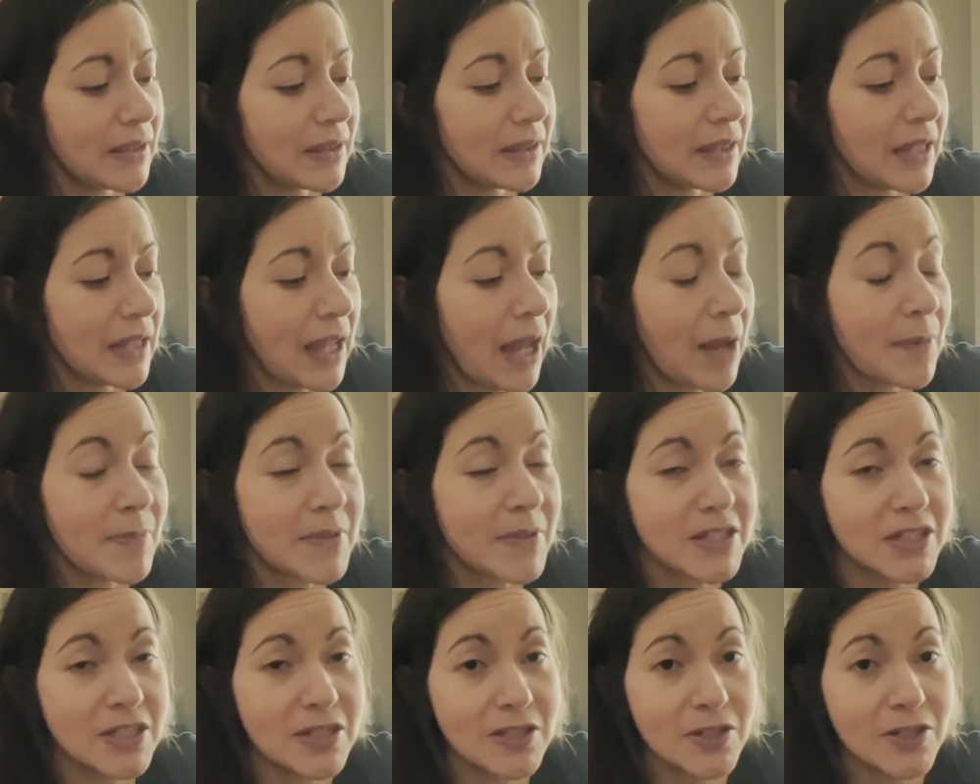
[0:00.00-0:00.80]
how
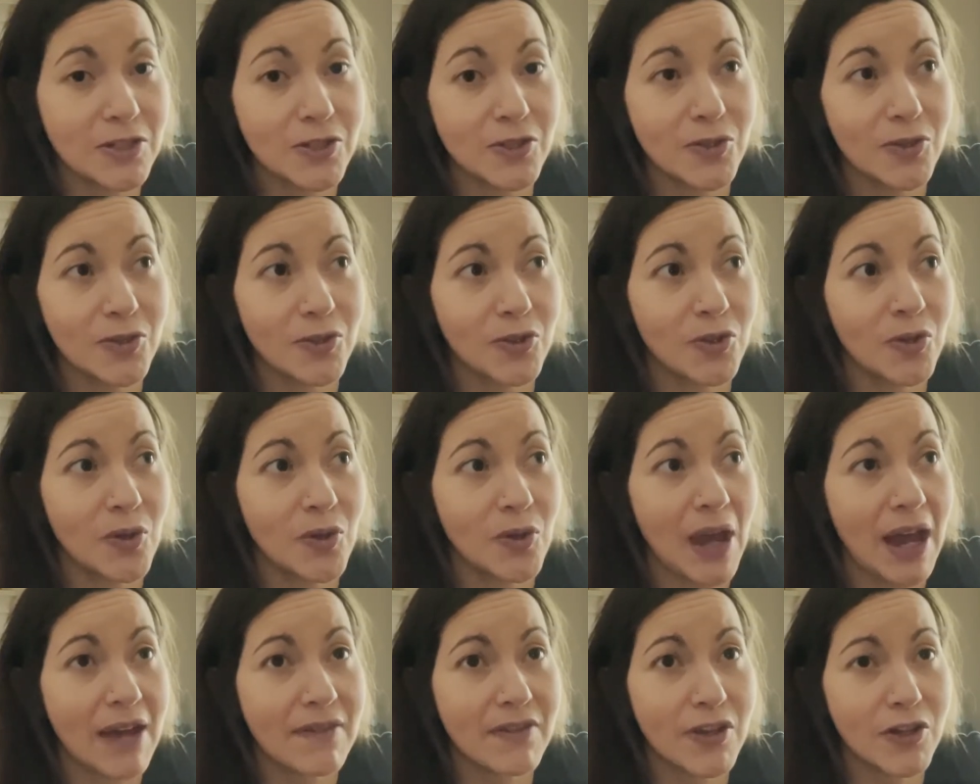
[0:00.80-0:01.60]
much you
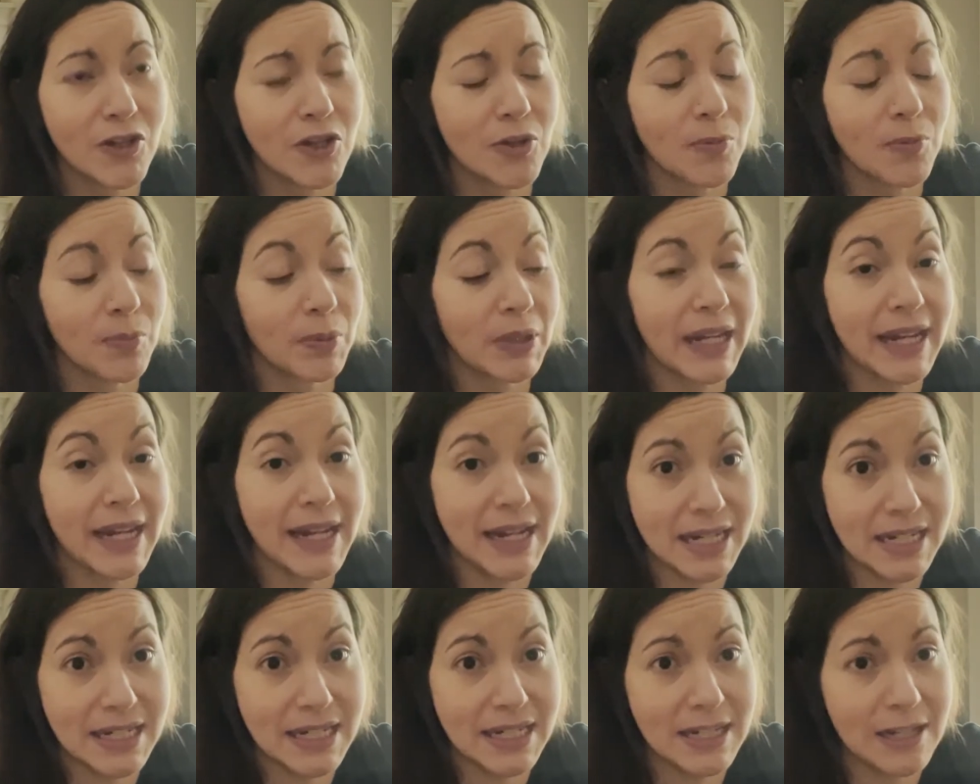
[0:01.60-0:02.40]
have on your
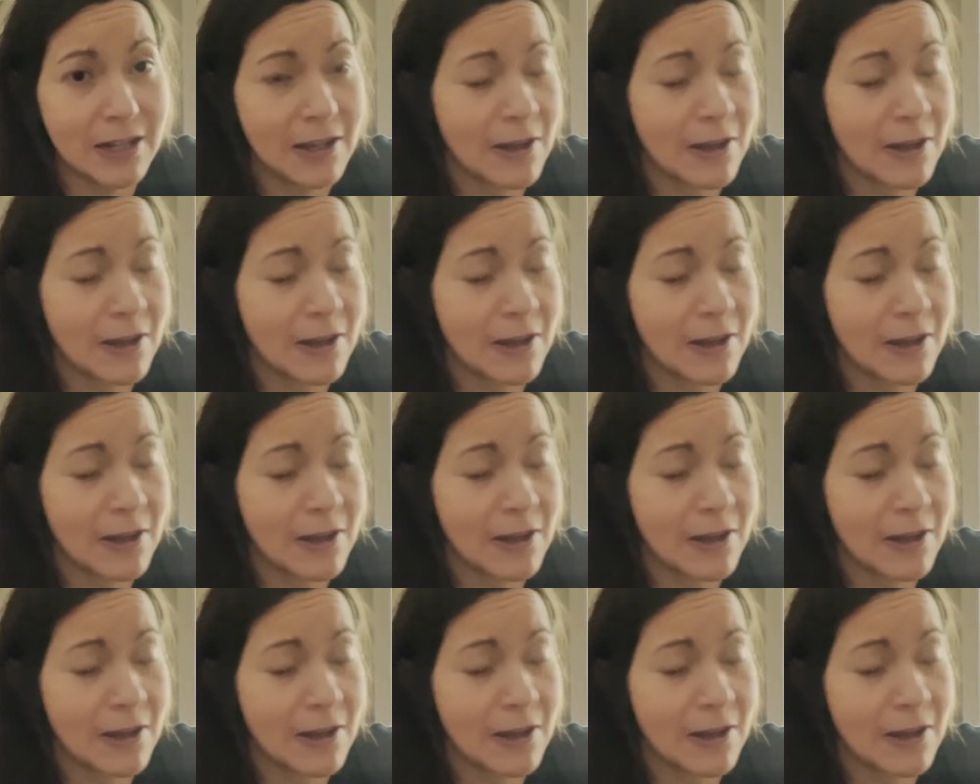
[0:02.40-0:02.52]
plate.